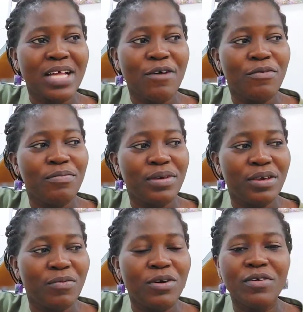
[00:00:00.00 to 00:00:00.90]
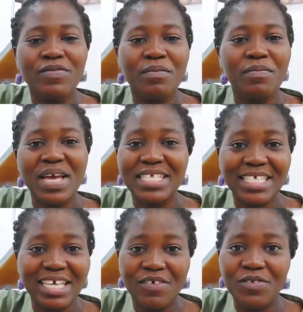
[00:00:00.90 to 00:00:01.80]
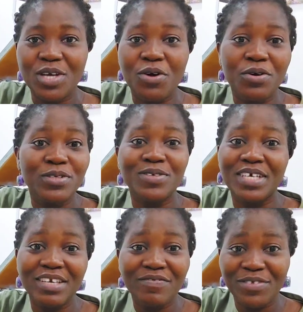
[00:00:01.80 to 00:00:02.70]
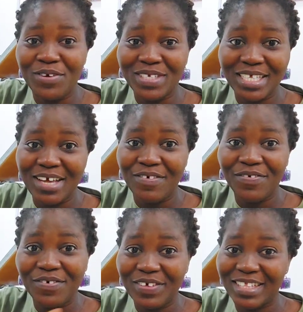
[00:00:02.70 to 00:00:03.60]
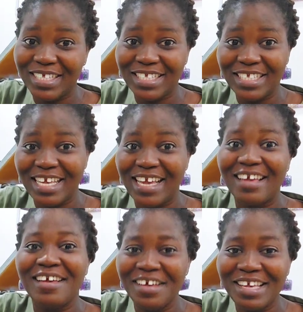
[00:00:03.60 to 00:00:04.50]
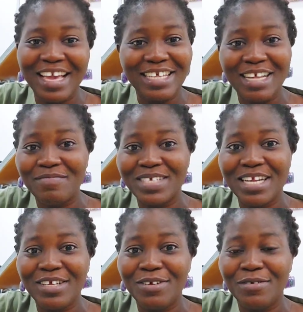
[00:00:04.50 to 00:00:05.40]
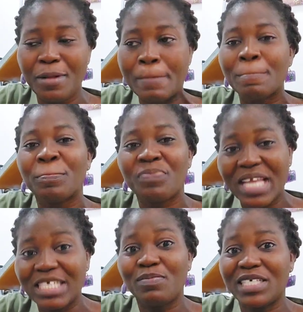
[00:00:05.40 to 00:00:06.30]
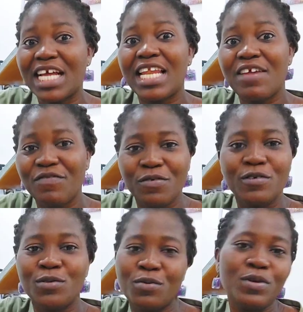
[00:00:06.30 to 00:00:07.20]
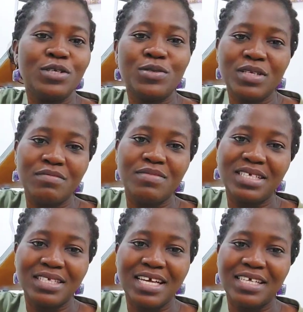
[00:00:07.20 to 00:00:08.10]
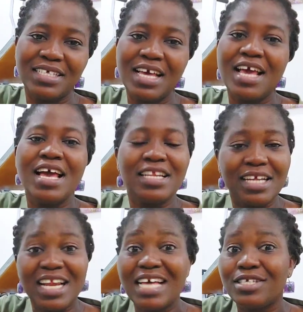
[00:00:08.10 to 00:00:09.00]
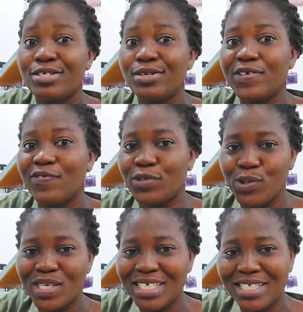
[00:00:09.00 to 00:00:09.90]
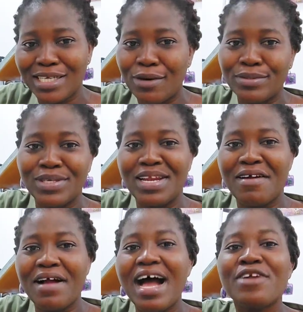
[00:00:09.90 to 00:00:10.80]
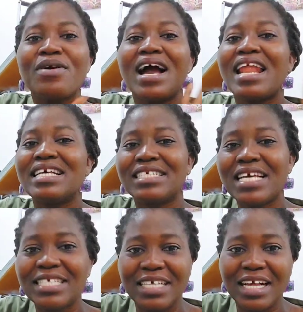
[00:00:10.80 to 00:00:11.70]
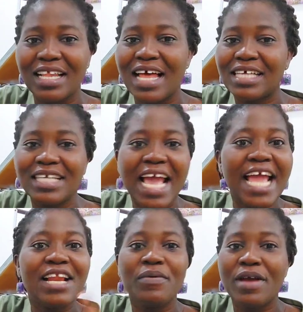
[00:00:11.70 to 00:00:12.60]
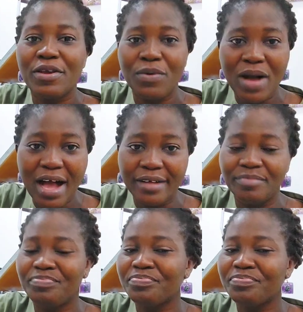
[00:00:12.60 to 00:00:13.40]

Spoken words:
will be one of the best gifts you are going to gift yourself this year. Yes, I'm telling you, especially if you want to go into the business. The class is just for 20,000 naira, and you can access the class anywhere you have,